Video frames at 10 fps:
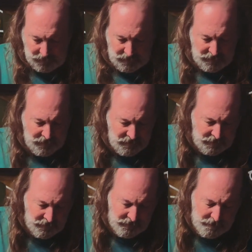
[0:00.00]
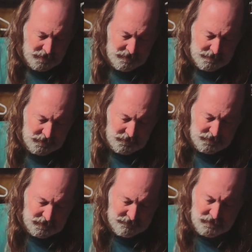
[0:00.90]
And then down in the bottom here,
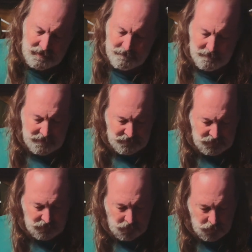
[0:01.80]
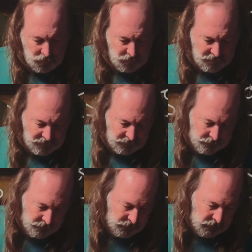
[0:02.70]
I've got my stove.
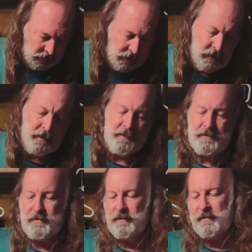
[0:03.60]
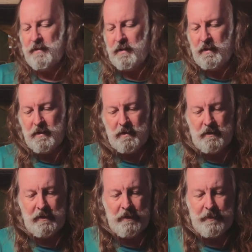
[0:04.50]
This is the
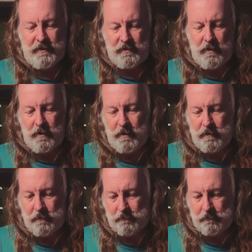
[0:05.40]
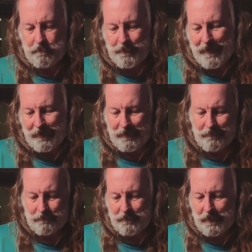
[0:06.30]
MSR Pocket
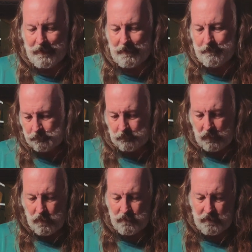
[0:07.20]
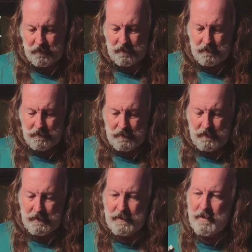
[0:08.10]
Rocket. Oh, look,
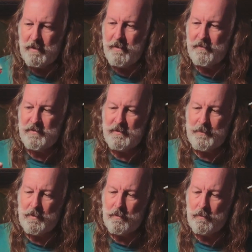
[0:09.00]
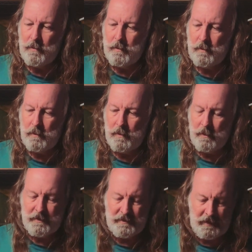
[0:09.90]
yet another Zippo.
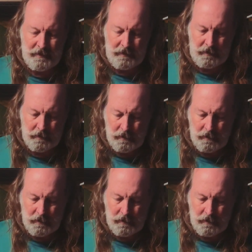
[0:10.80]
Always handy.